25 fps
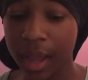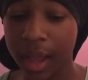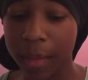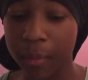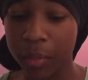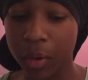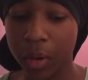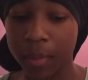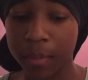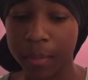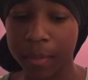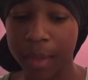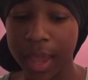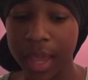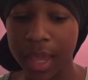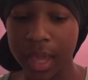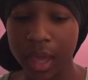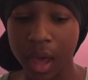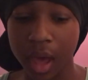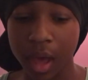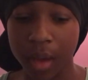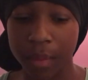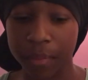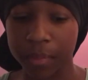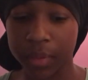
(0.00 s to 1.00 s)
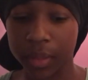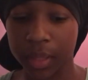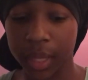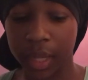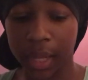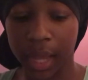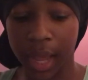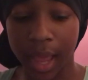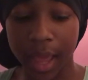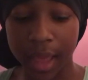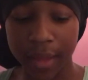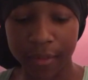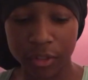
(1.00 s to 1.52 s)
I got more makeup.
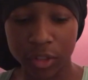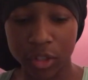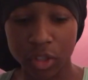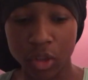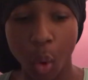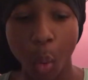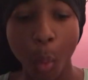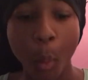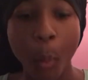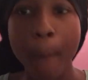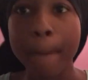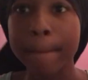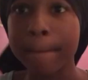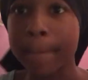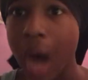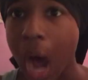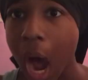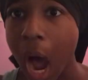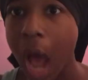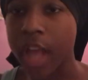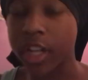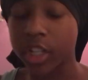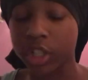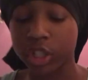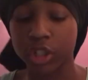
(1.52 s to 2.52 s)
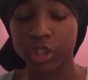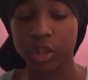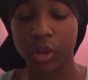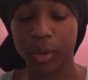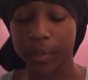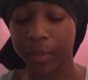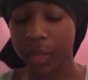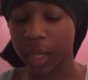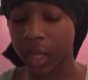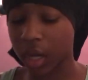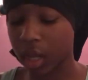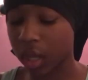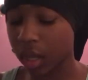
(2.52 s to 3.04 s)
Like, I have so much. No, I'm
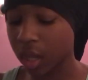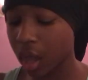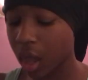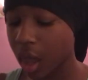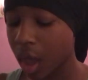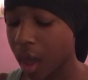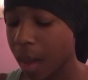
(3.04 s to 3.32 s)
kidding.